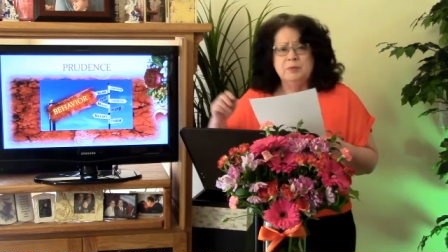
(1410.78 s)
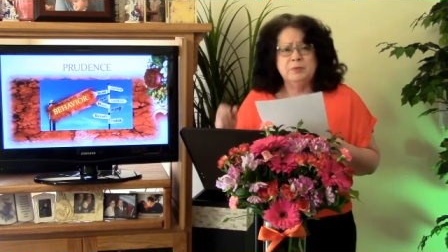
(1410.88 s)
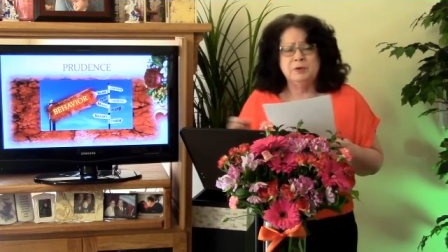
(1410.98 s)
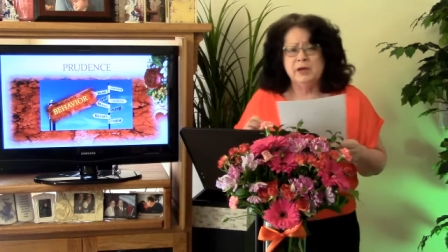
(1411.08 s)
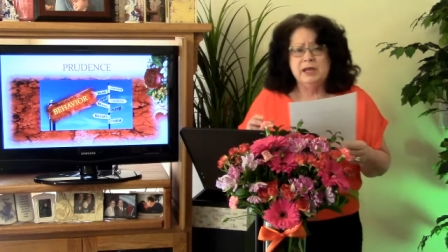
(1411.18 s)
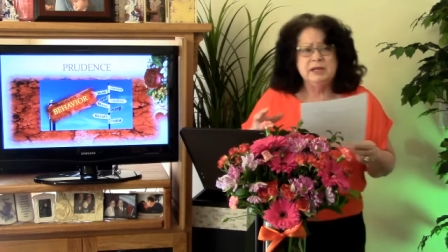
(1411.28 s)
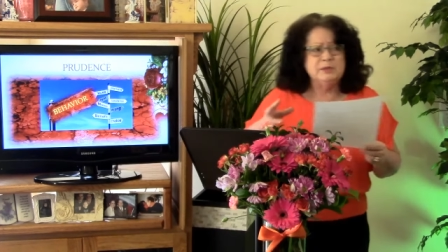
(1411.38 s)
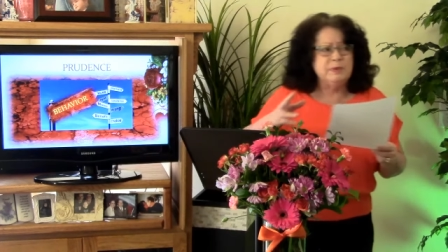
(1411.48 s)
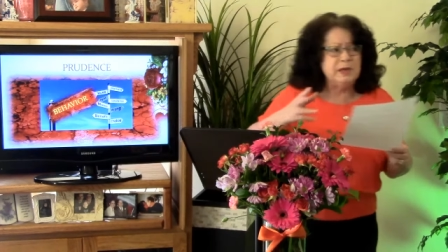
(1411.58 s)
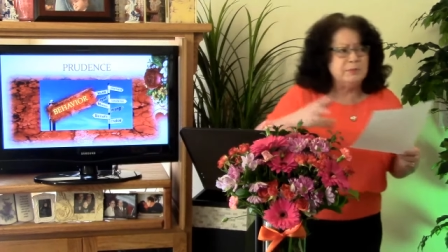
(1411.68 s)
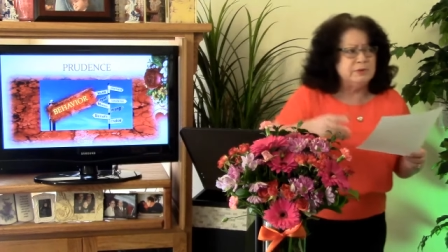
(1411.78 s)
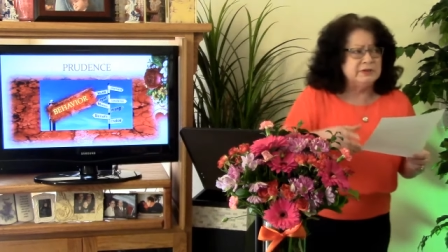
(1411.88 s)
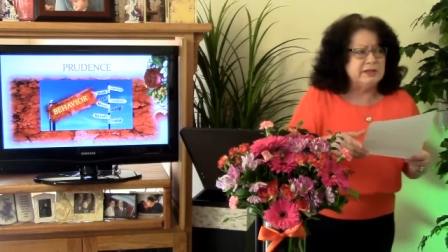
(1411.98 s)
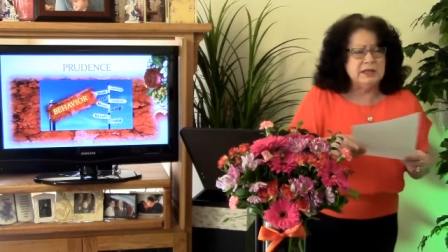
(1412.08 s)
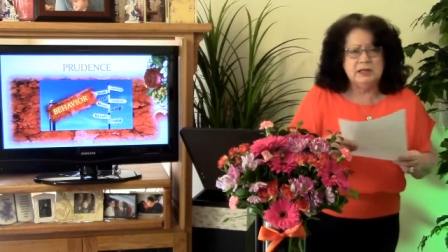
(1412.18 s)
parade is being
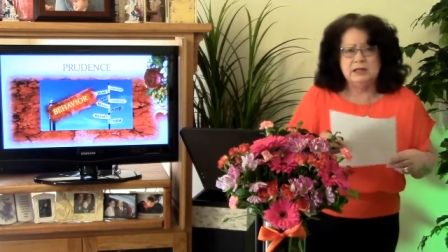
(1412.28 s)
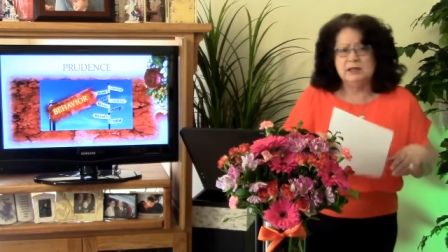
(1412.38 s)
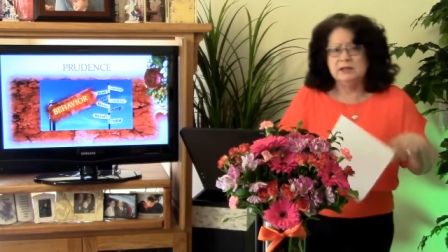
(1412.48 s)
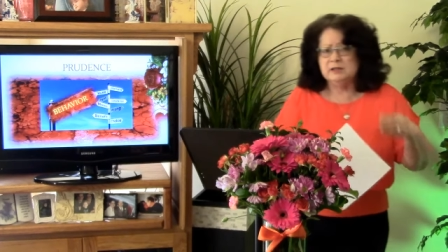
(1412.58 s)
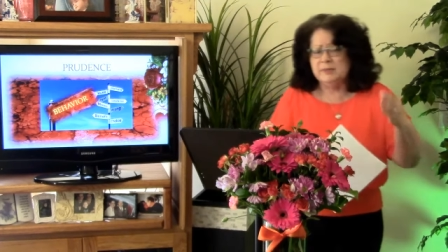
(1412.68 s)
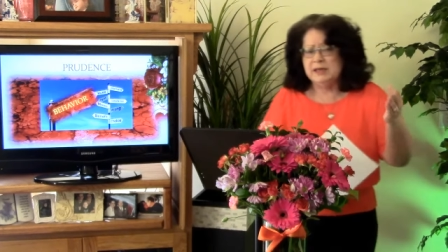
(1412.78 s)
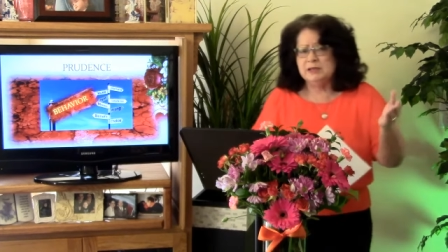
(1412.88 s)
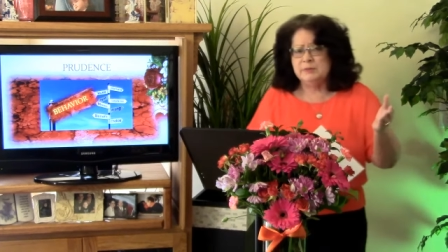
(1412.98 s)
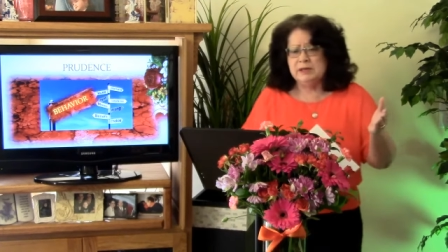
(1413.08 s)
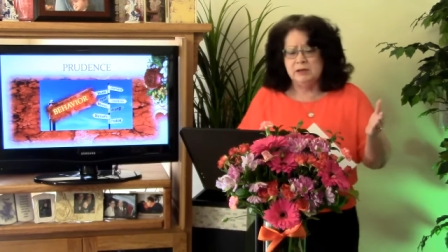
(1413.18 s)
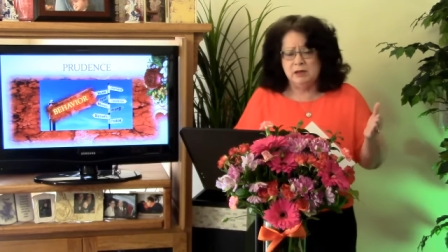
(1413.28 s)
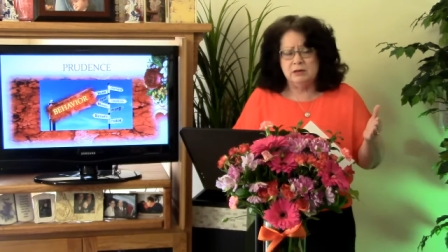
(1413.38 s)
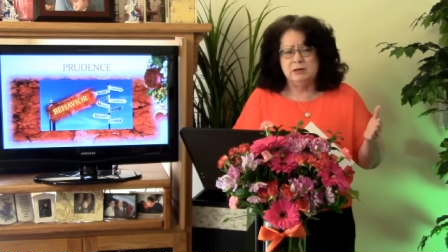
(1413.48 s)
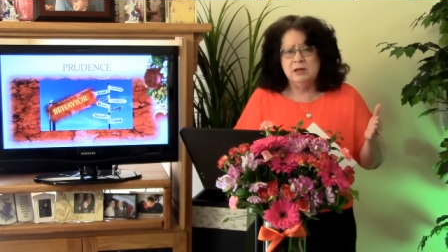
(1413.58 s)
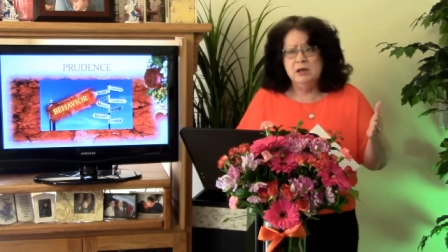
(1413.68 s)
presented, and this man is being
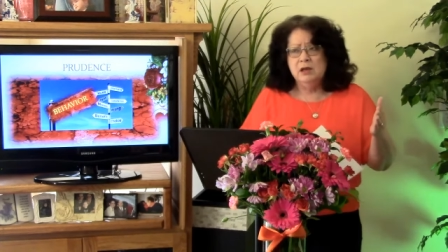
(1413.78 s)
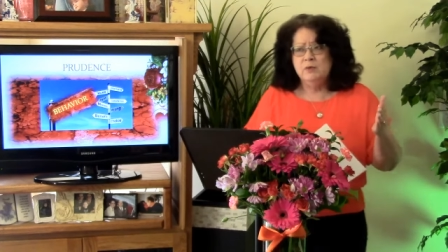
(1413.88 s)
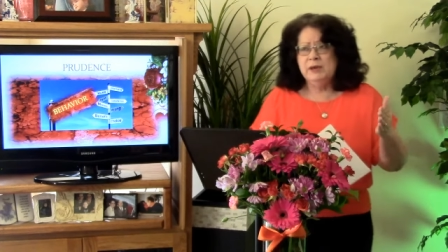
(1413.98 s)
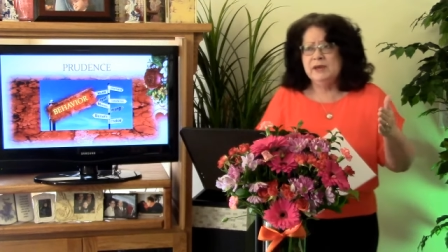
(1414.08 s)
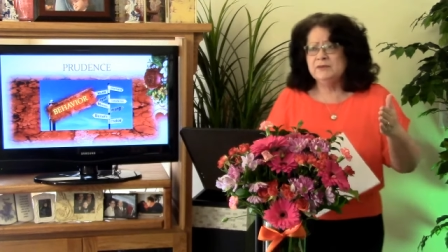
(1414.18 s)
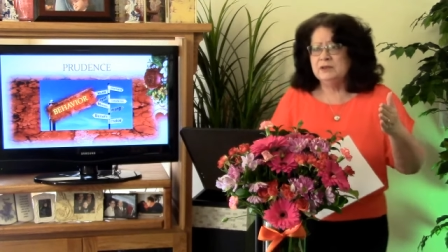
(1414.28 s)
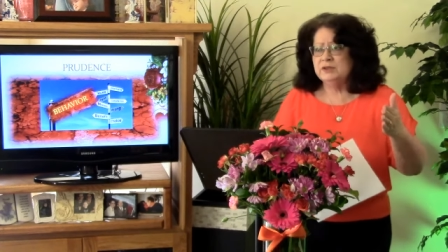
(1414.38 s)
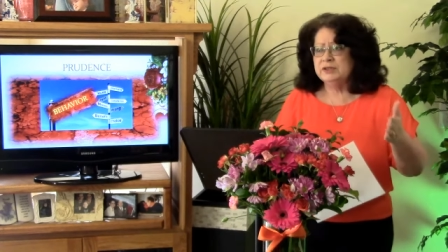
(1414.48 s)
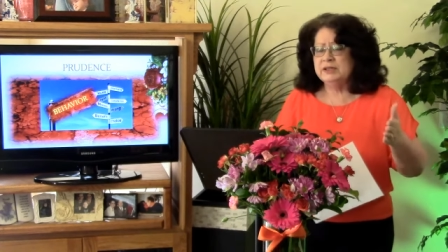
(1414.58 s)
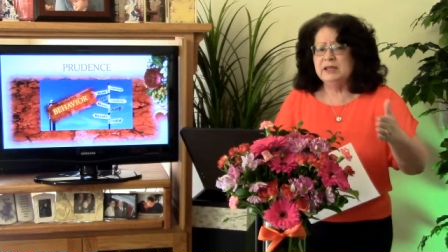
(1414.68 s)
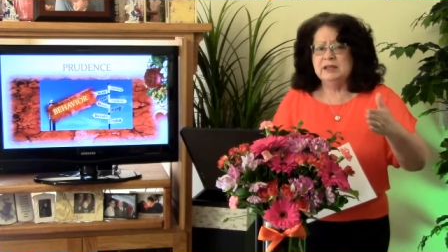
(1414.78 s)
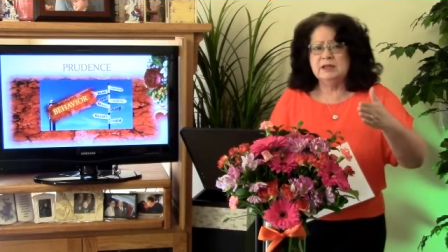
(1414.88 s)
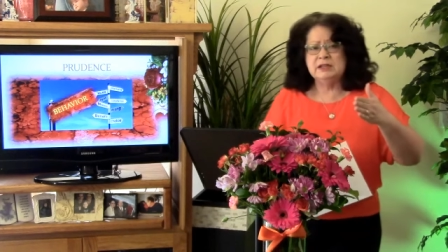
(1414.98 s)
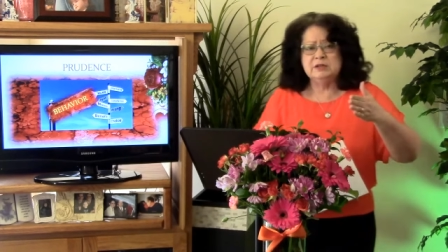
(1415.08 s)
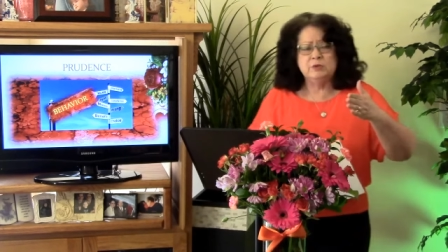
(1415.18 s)
honored, we have to understand
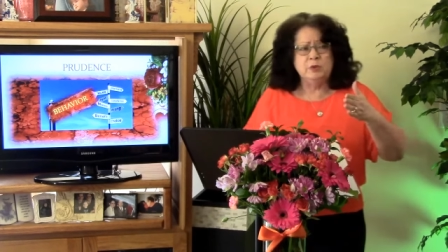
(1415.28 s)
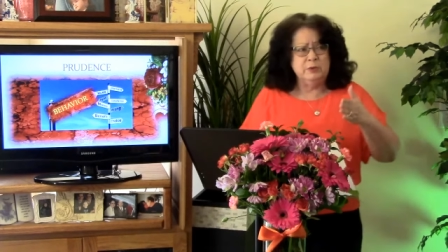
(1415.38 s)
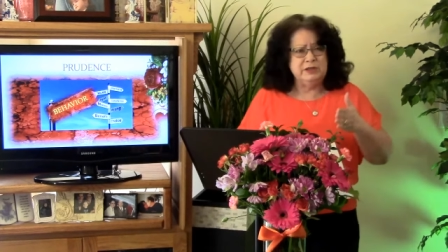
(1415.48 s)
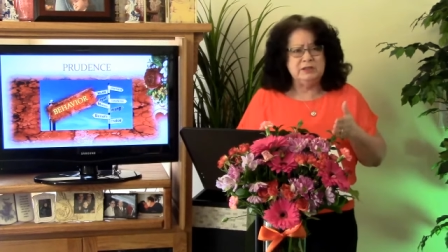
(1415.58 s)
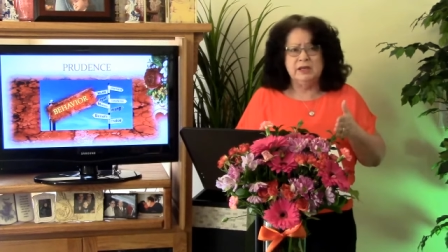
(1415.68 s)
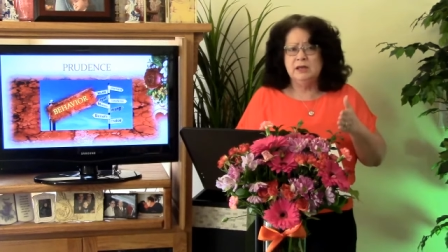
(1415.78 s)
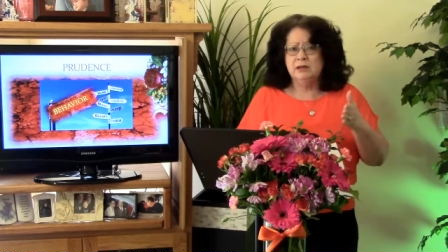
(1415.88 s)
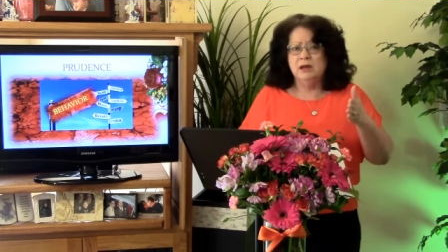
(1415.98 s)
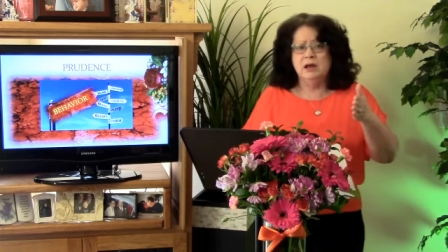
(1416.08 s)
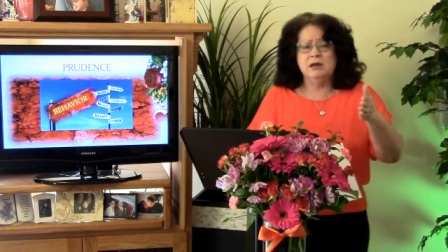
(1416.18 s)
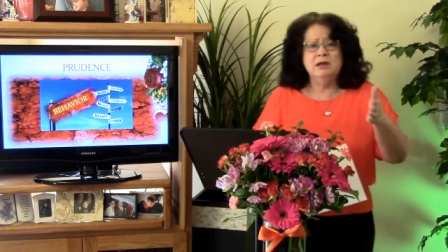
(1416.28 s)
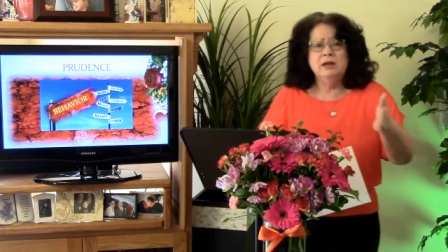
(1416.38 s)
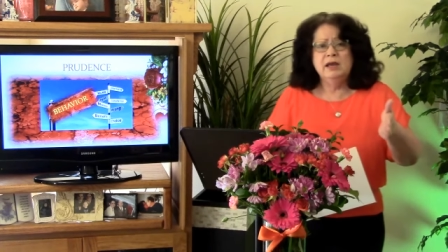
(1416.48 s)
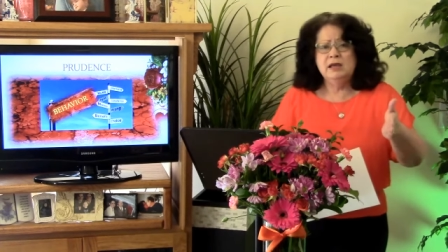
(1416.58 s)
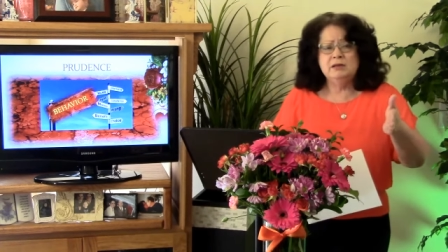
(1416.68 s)
that is when we stay in God,
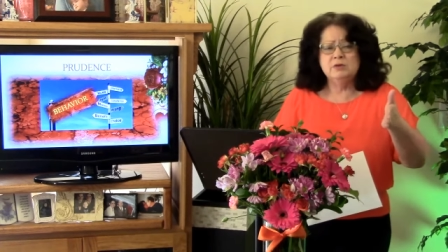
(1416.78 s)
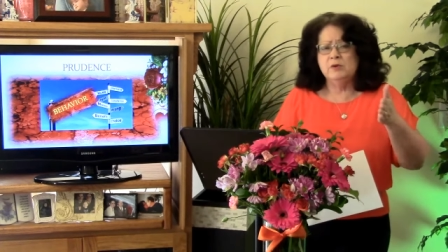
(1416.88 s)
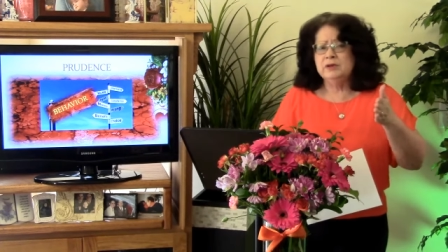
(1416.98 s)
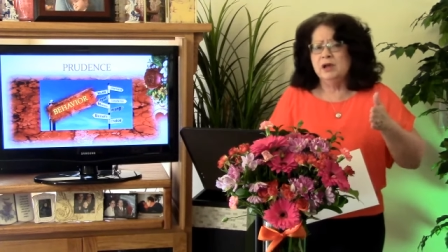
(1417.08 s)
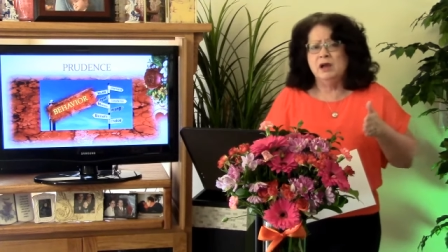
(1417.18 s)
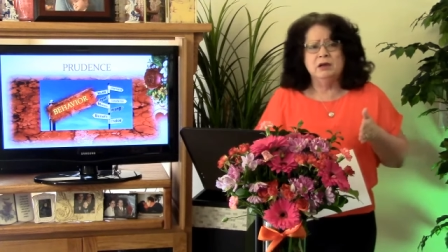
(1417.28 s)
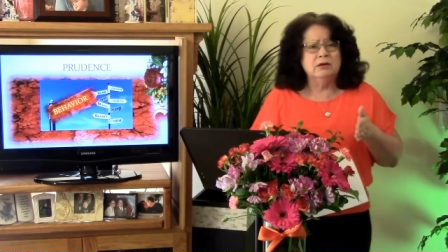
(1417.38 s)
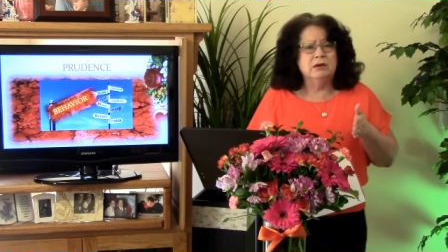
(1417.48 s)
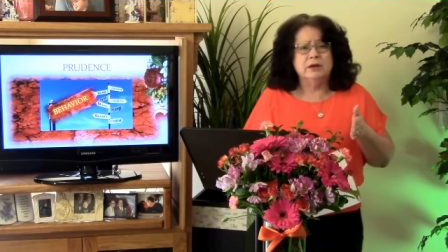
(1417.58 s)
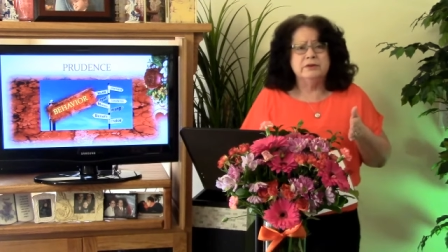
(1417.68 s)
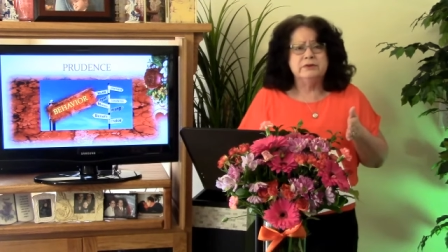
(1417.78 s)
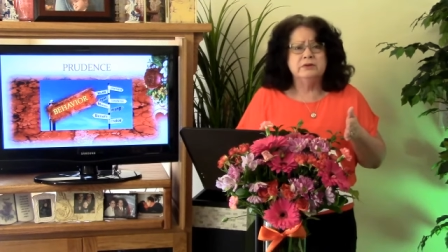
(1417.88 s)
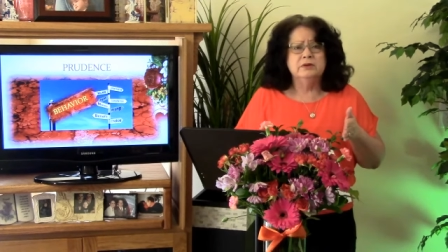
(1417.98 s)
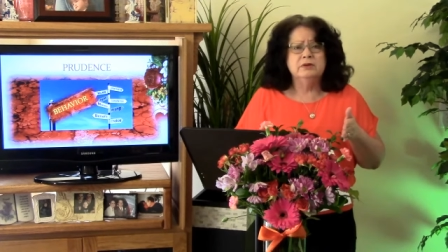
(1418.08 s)
He's going to honor us.